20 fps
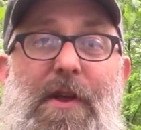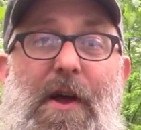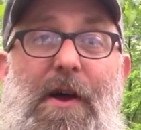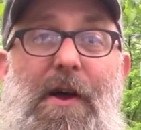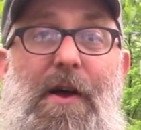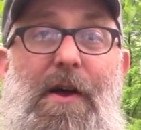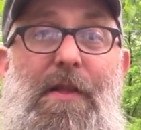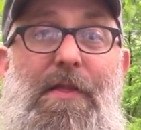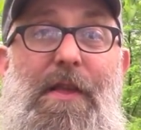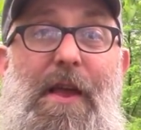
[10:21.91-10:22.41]

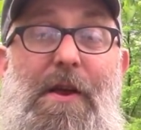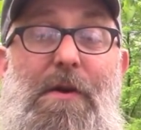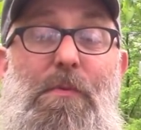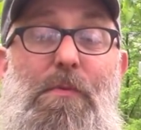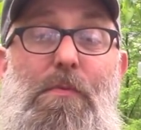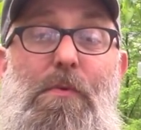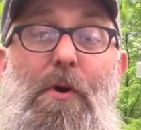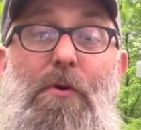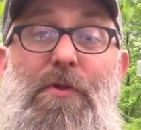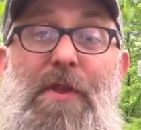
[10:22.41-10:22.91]
Uh, they
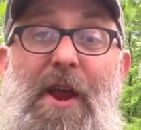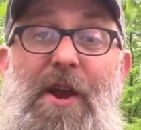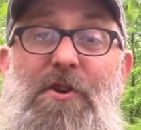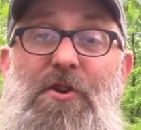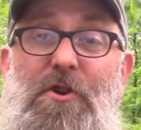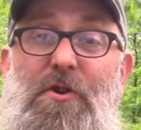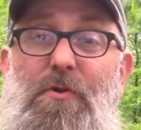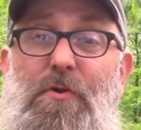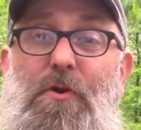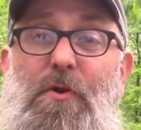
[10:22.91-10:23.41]

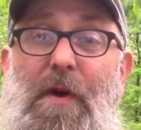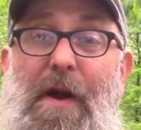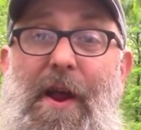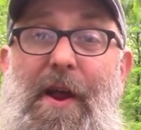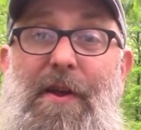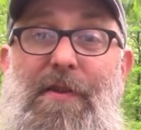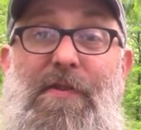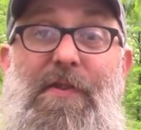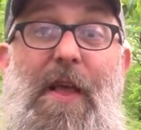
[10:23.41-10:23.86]
rotational graze.